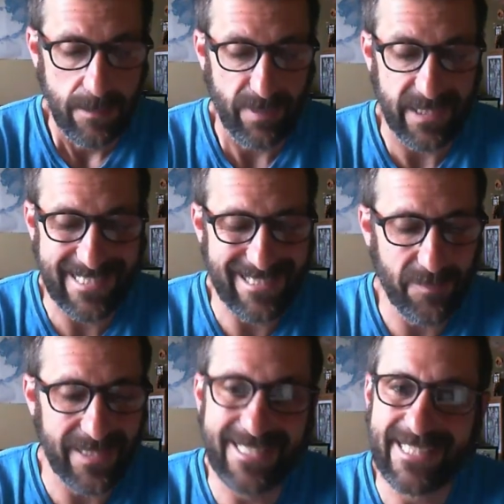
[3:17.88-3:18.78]
but is
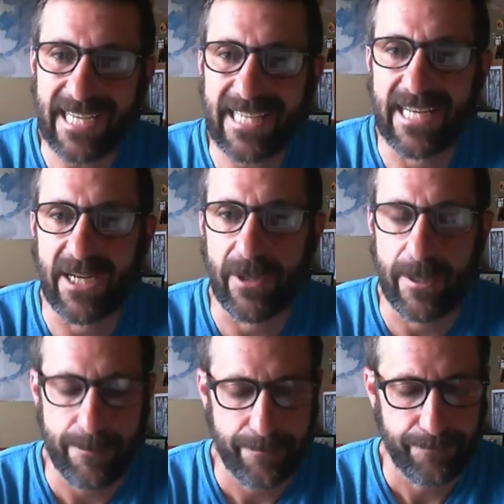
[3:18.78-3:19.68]
something secondary,
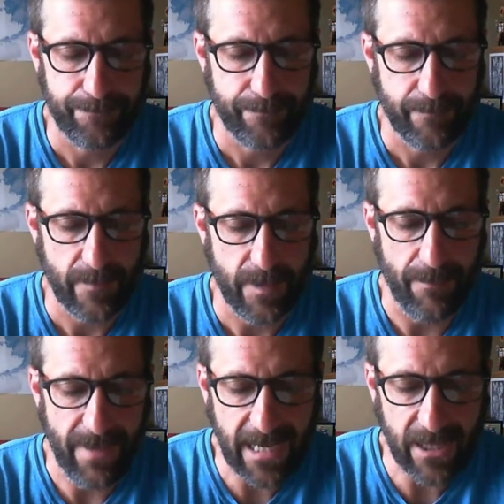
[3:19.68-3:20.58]
a
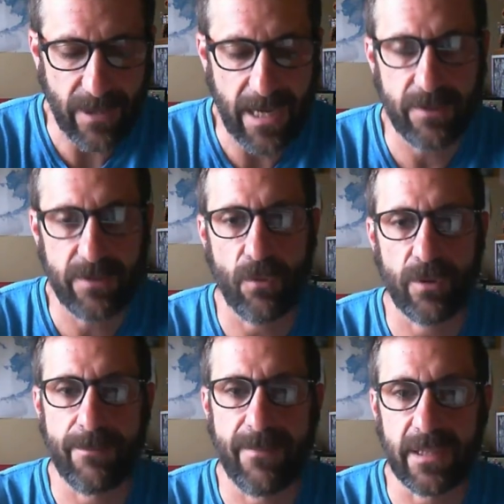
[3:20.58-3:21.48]
background or
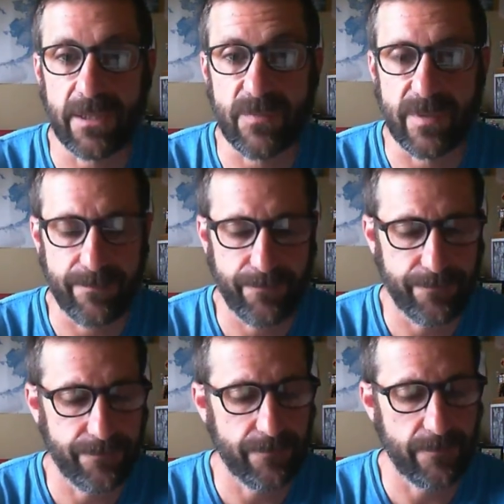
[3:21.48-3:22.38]
an embellishment.
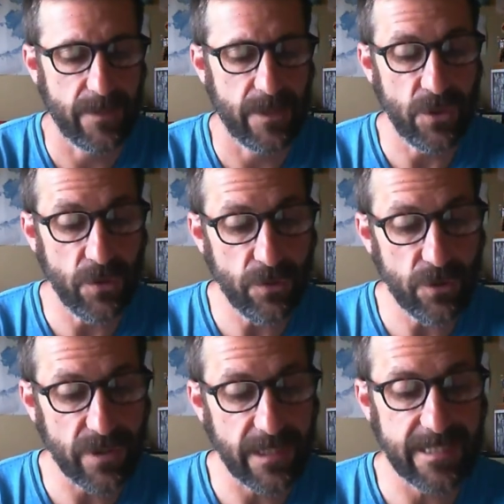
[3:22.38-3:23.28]

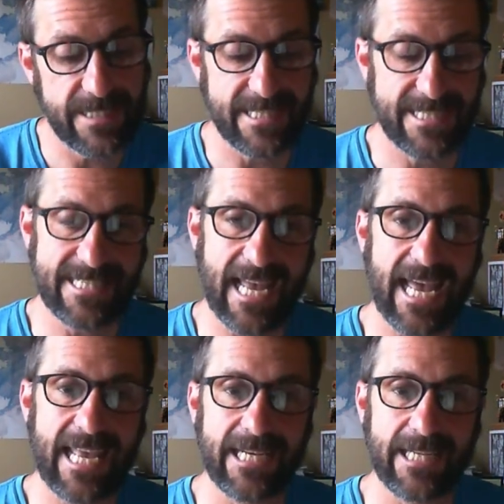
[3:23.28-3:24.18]
Usually it is
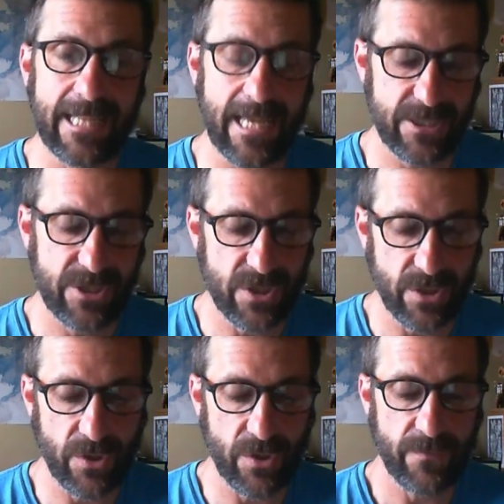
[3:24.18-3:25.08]
society that
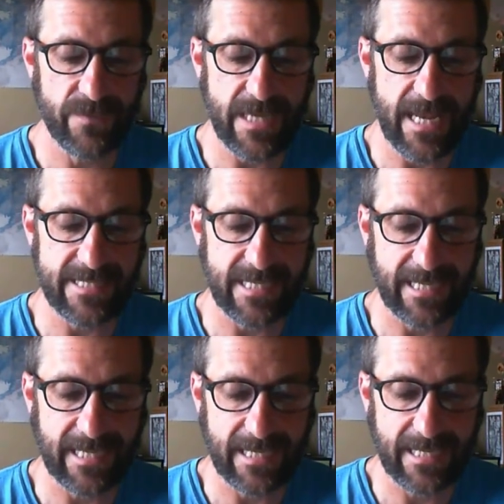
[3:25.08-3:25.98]
serves as
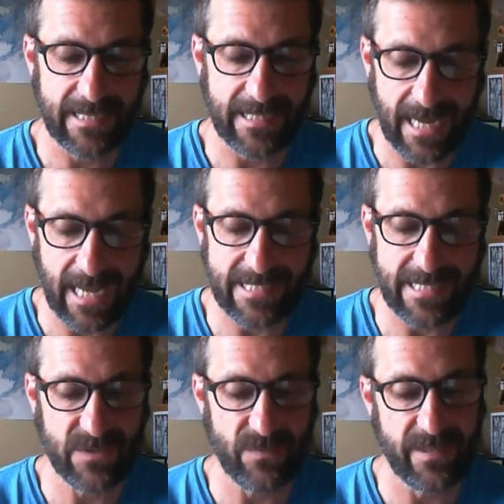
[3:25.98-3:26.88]
the
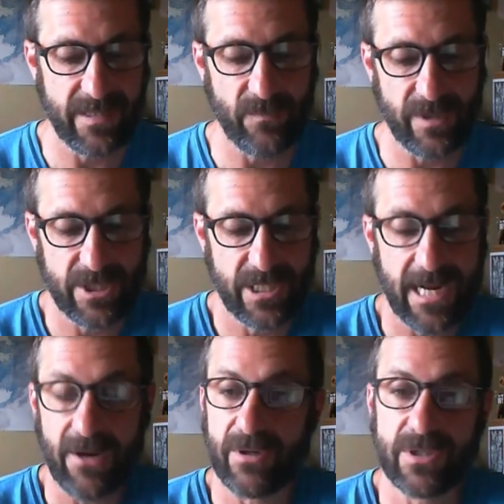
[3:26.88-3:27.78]
context within which
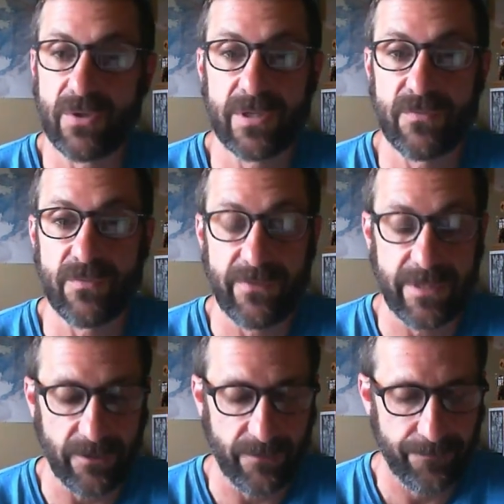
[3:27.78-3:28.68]
character is
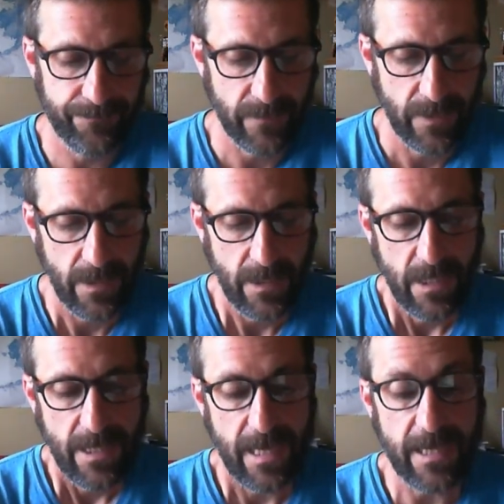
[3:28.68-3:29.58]
revealed.
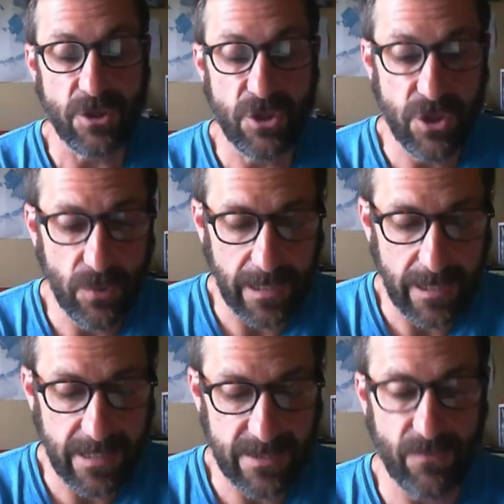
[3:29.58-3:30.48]
In
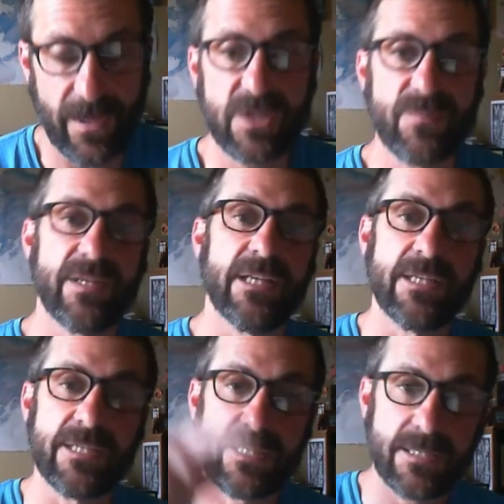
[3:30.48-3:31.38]
Jewett, this arrangement
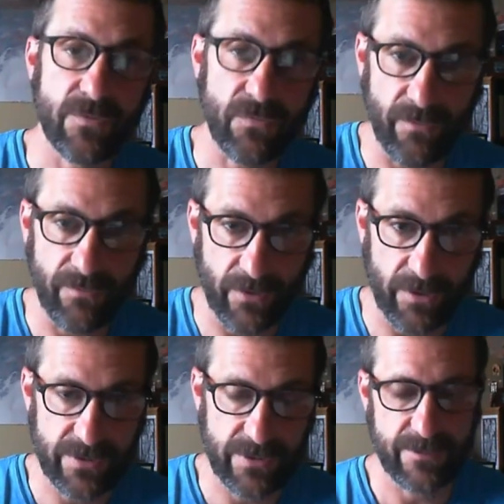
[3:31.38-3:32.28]
is
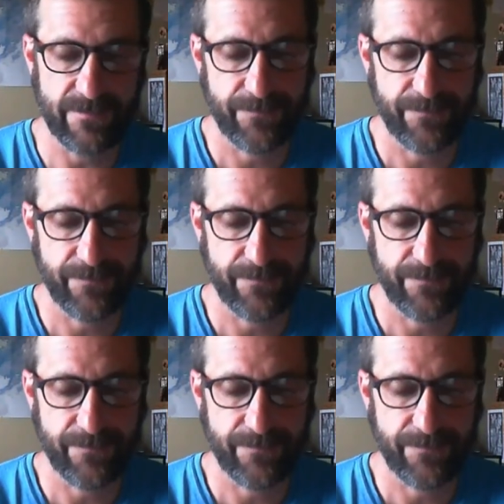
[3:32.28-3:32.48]
reversed.